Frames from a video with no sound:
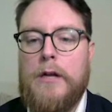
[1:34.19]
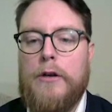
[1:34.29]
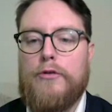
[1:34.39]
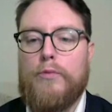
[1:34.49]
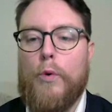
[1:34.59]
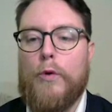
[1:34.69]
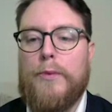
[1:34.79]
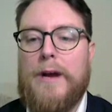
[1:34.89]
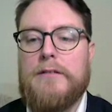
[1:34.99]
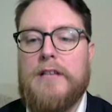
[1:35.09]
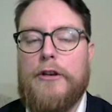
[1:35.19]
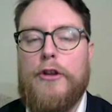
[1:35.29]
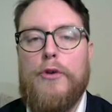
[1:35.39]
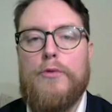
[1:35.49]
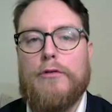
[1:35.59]
Ward-Prowse, and
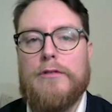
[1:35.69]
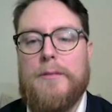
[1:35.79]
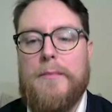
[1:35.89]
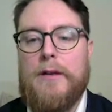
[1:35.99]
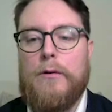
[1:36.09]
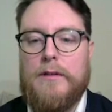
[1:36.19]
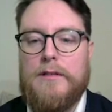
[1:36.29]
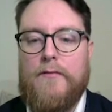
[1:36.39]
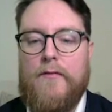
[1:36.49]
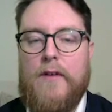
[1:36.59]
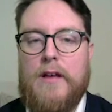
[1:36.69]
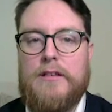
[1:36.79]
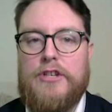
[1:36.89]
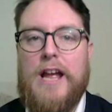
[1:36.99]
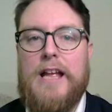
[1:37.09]
Hughes across the middle. That's a
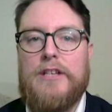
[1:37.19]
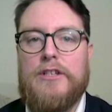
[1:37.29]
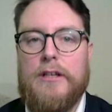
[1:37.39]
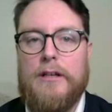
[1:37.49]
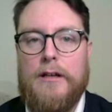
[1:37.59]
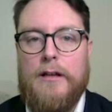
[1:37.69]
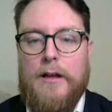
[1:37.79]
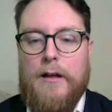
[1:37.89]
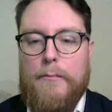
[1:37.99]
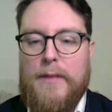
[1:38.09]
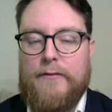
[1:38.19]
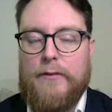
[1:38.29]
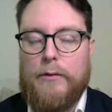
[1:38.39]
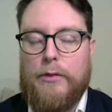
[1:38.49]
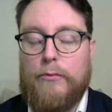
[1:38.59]
changed midfield
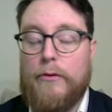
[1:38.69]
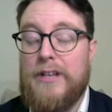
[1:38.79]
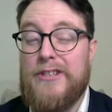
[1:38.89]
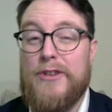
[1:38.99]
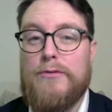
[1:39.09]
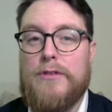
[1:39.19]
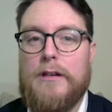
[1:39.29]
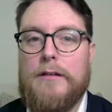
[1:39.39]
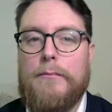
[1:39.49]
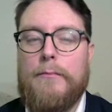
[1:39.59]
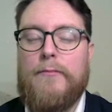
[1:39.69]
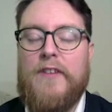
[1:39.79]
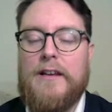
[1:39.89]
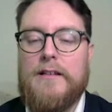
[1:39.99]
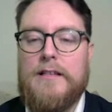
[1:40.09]
three due to
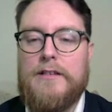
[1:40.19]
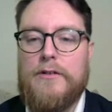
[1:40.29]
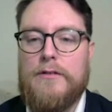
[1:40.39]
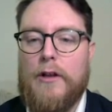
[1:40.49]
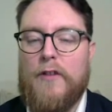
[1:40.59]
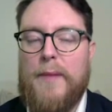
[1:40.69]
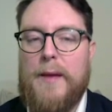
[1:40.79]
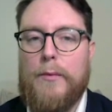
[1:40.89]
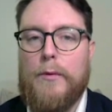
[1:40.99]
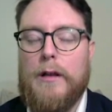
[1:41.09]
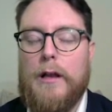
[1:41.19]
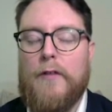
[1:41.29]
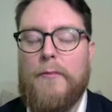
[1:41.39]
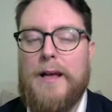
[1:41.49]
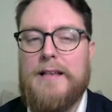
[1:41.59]
fitness issues. A lot of
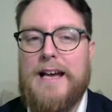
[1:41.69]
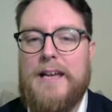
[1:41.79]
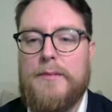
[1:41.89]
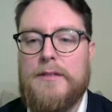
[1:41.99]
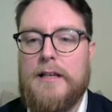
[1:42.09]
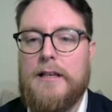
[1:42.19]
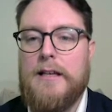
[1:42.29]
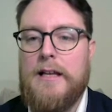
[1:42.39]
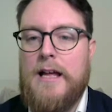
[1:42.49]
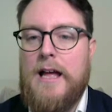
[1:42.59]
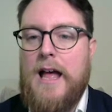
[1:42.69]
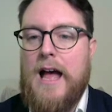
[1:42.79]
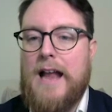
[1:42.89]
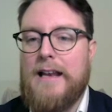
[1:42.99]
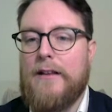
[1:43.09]
players are 80%.
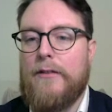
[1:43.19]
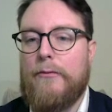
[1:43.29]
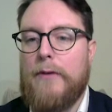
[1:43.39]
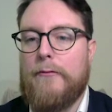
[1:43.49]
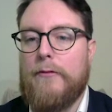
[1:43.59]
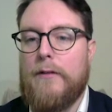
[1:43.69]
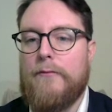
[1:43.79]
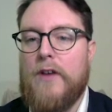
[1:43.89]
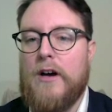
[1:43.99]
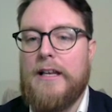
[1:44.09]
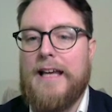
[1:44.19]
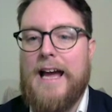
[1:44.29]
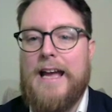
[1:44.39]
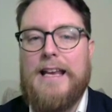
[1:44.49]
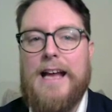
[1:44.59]
And then the three up front, Vardy,
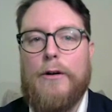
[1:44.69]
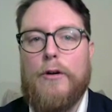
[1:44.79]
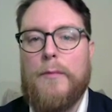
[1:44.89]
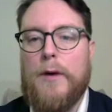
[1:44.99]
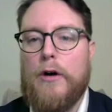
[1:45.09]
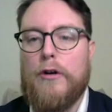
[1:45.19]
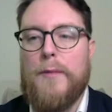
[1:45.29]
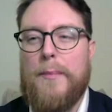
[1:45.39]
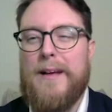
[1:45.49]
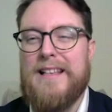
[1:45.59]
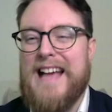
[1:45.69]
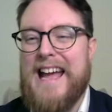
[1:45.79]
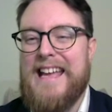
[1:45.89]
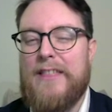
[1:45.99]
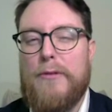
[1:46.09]
Kane, and Onuma. Onuma is
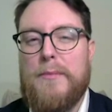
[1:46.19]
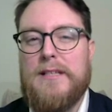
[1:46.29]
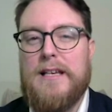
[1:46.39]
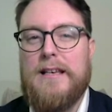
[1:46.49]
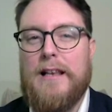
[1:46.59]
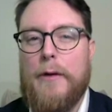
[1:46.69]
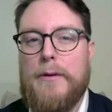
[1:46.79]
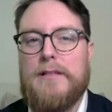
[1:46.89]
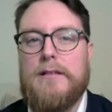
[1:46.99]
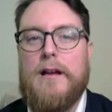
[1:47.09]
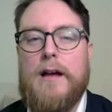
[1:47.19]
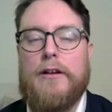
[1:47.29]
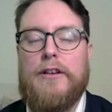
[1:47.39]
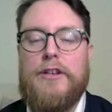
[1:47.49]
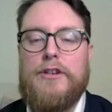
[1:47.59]
83%, lowest
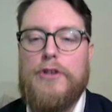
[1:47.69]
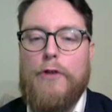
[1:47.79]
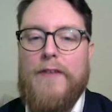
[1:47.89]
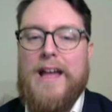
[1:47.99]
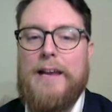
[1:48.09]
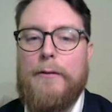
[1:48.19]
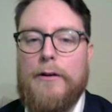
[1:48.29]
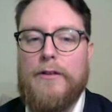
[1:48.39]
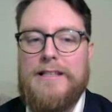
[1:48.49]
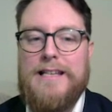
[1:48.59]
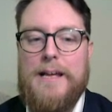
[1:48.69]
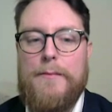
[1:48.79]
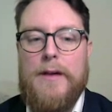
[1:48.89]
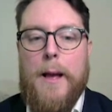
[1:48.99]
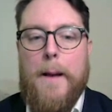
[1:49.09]
condition of anyone on the team.
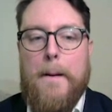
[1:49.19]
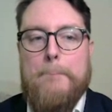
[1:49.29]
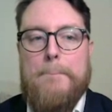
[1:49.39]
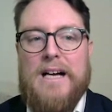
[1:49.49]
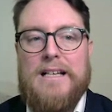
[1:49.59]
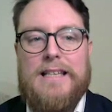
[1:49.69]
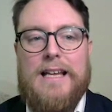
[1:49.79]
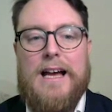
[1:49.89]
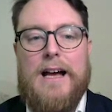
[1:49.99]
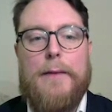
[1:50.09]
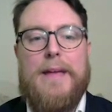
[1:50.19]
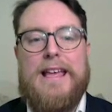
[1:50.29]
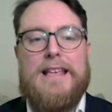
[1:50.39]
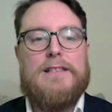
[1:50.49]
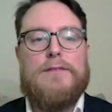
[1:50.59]
But
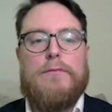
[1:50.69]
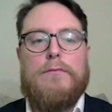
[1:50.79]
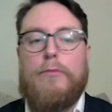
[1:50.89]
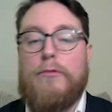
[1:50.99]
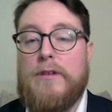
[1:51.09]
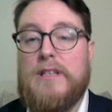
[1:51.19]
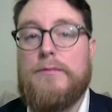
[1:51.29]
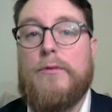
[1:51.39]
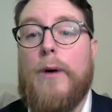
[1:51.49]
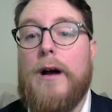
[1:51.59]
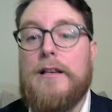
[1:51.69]
is required.